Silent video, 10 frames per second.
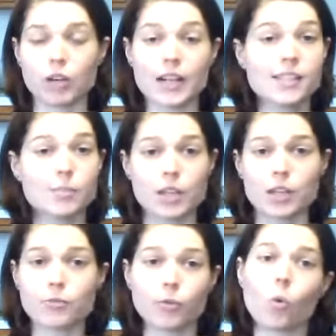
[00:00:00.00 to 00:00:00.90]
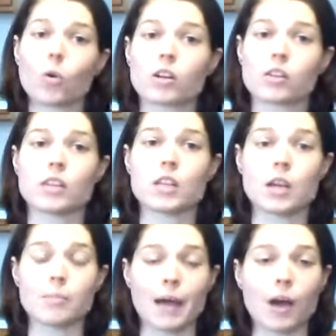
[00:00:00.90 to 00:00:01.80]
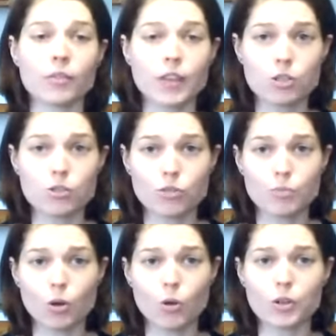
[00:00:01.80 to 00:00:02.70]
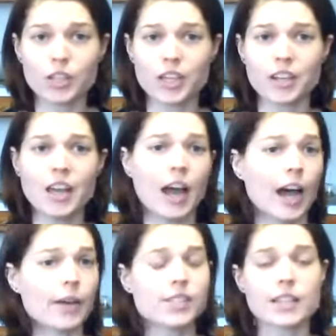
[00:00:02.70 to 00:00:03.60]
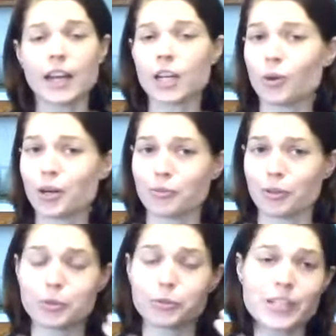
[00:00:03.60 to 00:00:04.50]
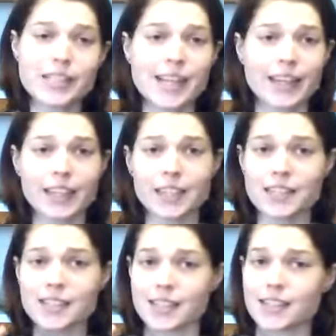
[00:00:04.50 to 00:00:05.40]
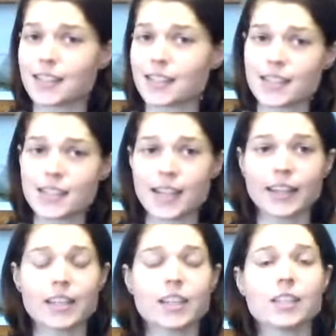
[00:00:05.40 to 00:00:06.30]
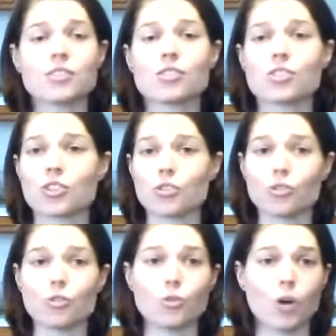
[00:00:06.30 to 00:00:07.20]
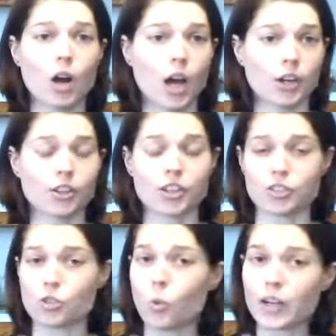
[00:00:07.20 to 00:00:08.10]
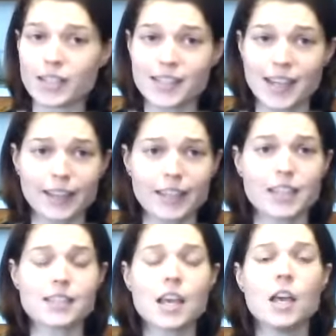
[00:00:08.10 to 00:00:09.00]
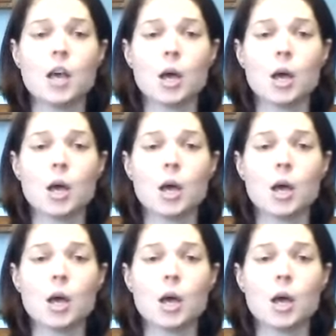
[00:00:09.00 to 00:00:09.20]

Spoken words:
recipe for the amount that you should be holding it. I've seen anywhere from 3 seconds to 60 seconds to 120 seconds.